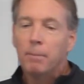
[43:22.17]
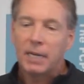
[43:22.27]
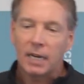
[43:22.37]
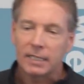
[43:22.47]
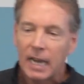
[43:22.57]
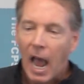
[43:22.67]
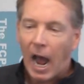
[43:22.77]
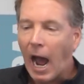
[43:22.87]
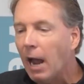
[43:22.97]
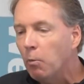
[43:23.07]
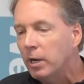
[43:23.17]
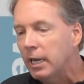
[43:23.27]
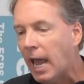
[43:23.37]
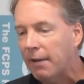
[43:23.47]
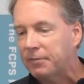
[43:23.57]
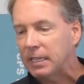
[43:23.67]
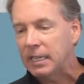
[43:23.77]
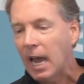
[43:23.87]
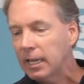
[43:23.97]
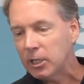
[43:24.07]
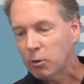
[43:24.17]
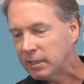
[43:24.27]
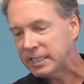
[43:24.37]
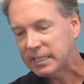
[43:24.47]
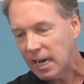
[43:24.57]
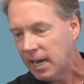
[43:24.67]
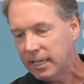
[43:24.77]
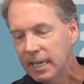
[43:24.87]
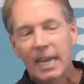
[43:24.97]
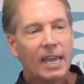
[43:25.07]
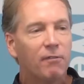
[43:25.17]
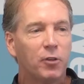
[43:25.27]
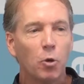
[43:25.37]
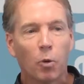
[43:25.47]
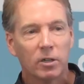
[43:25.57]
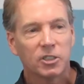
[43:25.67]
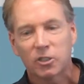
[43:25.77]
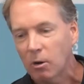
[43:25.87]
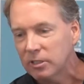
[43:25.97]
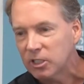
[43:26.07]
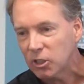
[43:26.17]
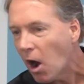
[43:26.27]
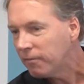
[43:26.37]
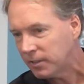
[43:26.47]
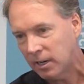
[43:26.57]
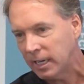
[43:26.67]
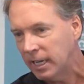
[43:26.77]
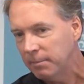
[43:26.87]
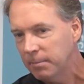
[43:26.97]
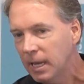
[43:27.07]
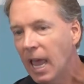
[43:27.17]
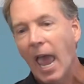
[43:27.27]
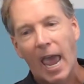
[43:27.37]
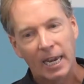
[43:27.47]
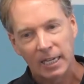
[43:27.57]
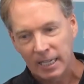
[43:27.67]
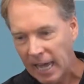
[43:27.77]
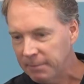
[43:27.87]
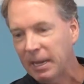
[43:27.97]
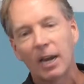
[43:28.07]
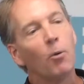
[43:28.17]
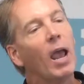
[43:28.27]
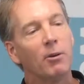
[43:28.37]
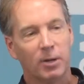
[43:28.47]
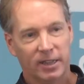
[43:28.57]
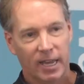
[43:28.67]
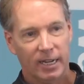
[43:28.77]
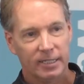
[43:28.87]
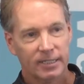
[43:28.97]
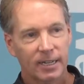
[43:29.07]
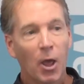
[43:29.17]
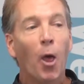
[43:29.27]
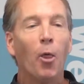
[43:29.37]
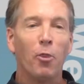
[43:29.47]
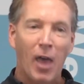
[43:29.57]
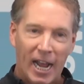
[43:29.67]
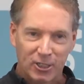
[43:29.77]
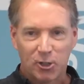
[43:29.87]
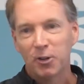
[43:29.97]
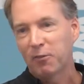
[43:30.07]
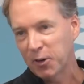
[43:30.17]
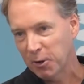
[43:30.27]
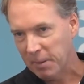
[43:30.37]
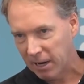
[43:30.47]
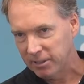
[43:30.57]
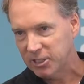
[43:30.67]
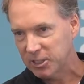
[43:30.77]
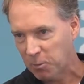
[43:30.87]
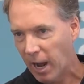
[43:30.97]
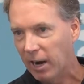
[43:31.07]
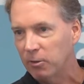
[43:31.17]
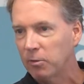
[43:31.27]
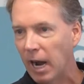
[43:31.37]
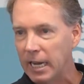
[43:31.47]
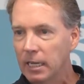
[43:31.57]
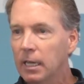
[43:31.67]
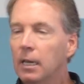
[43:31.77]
Because I wouldn't have to yell at your son if you weren't so soft on him and let him get away with things. That's good for your marriage as well, right?